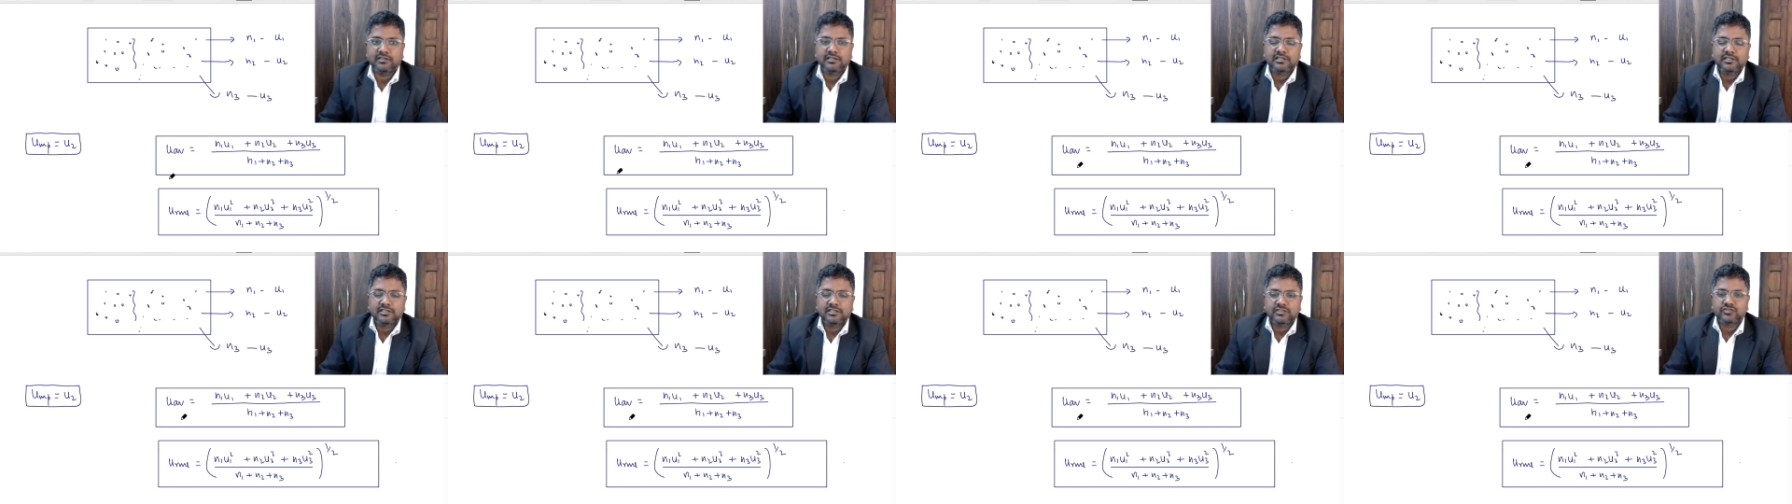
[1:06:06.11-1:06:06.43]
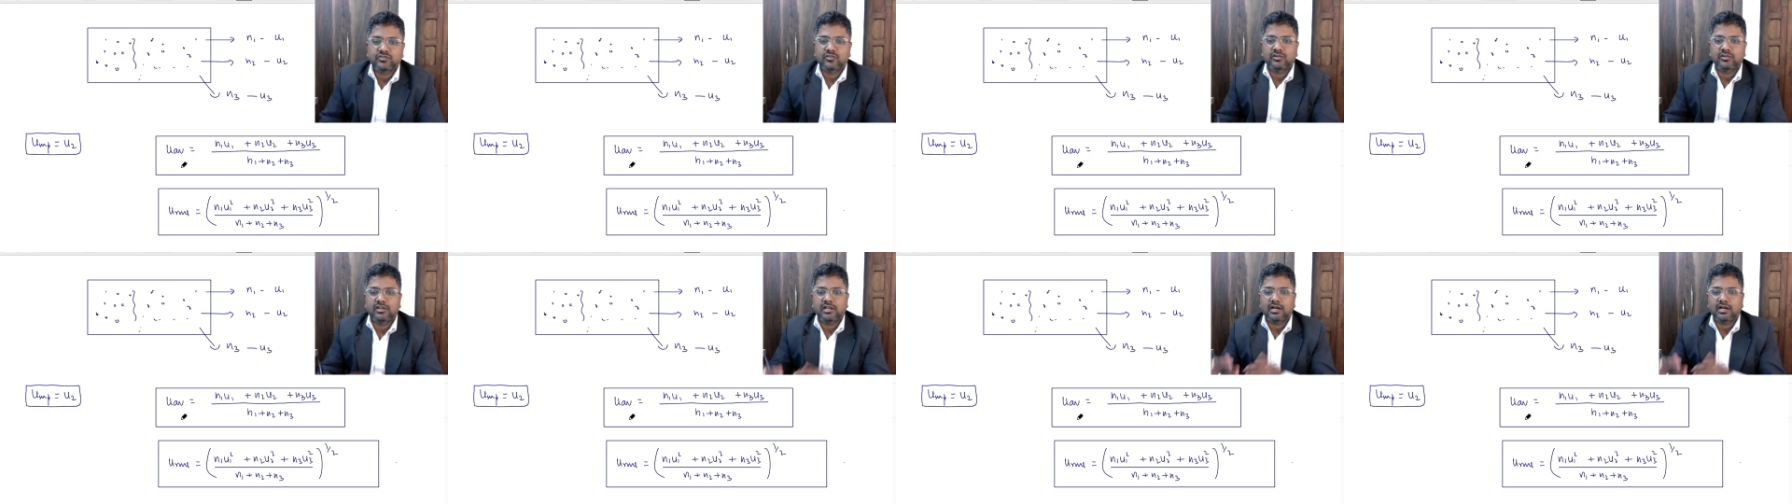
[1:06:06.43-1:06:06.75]
So
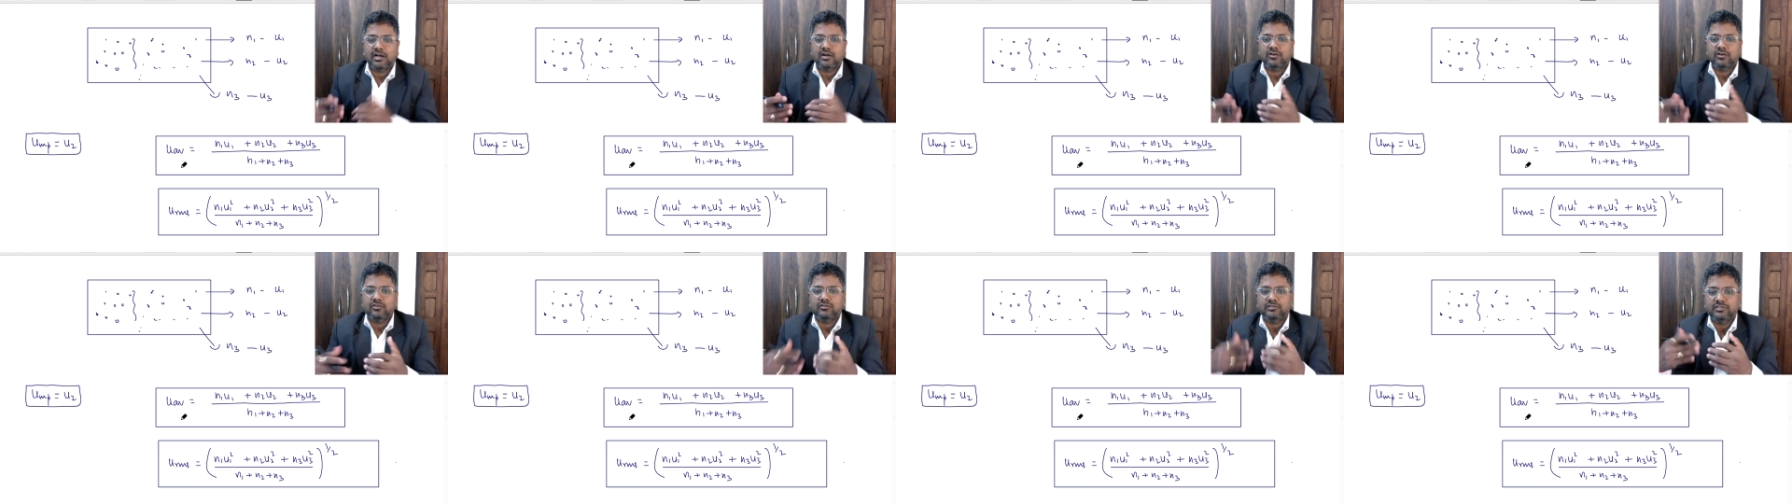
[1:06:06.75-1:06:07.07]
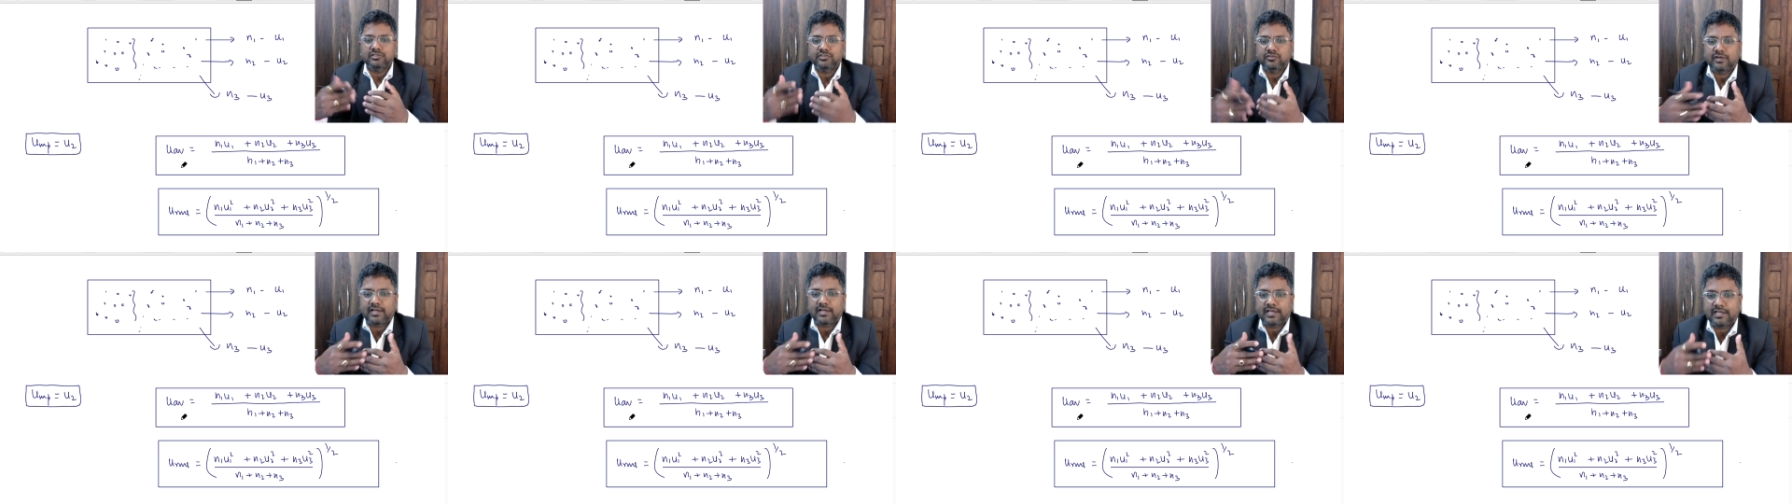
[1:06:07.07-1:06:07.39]
now you
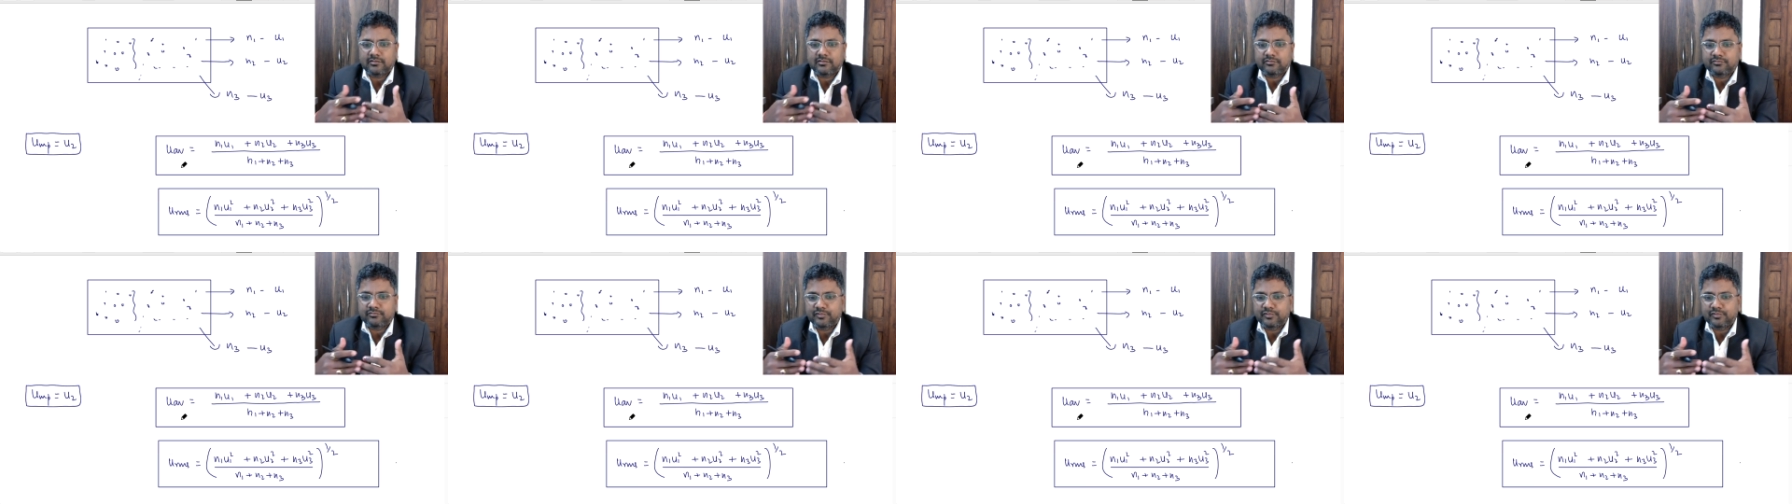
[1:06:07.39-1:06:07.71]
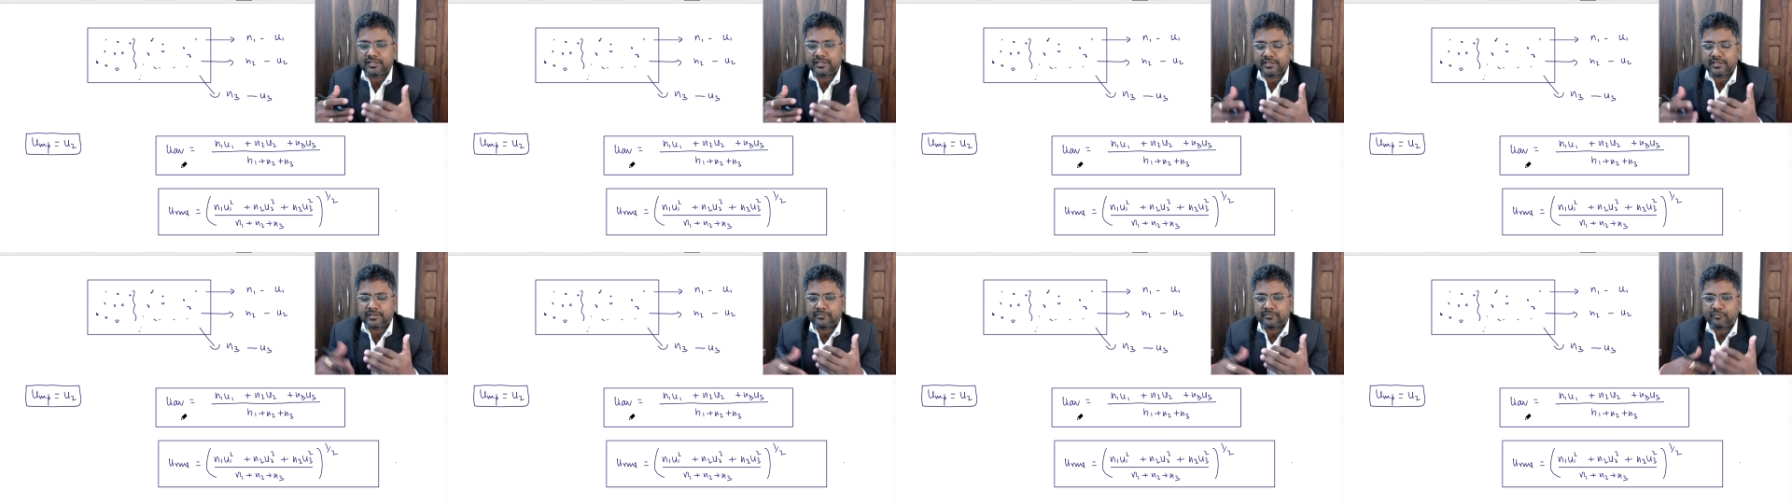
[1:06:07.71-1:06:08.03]
have
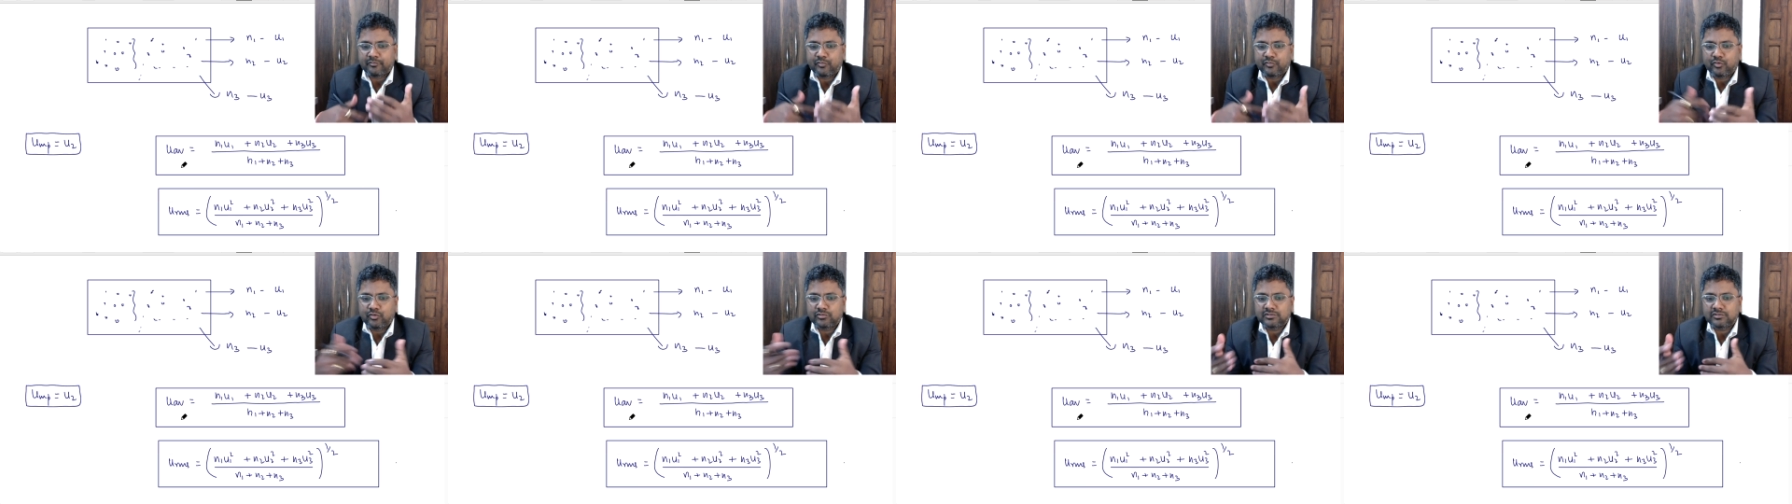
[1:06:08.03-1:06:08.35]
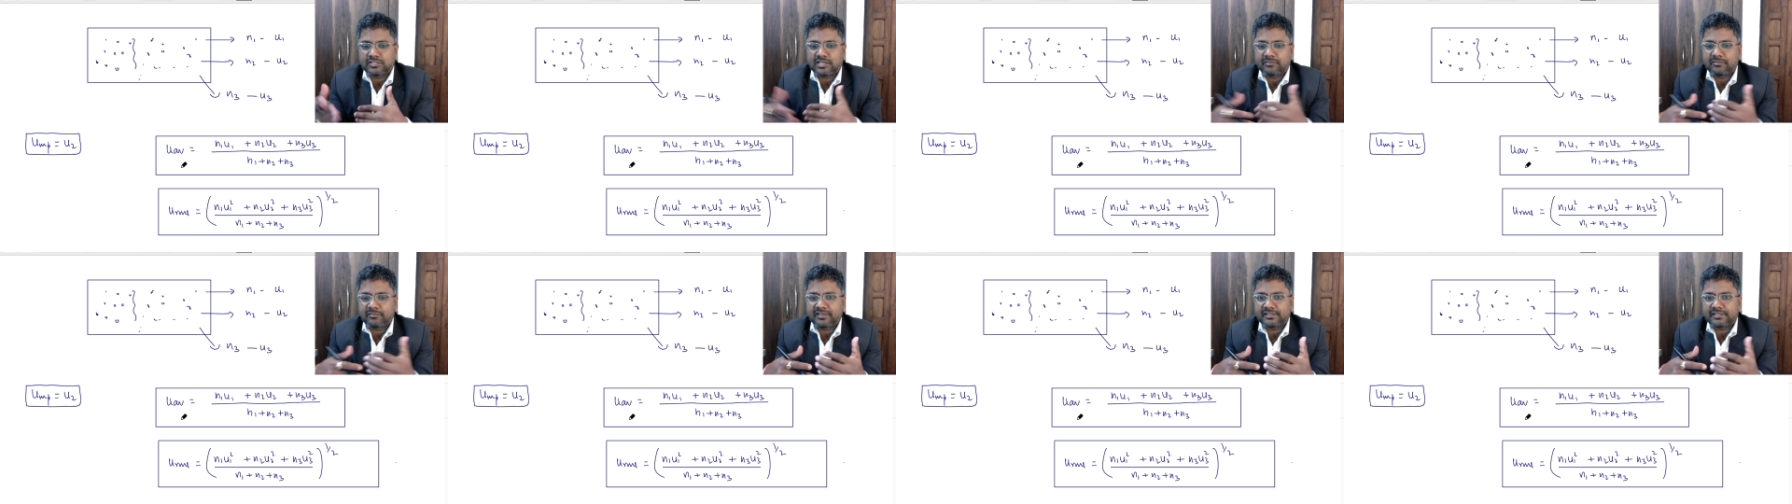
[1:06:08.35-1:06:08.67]
both the
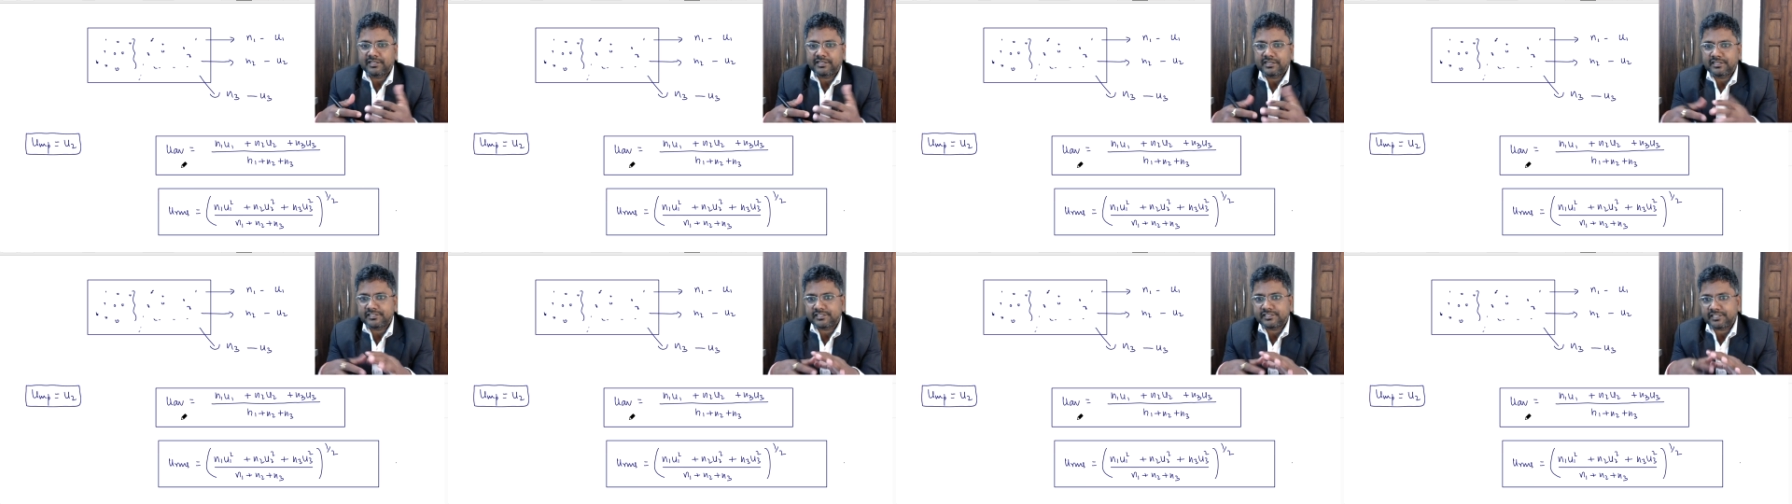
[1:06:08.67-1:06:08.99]
methods.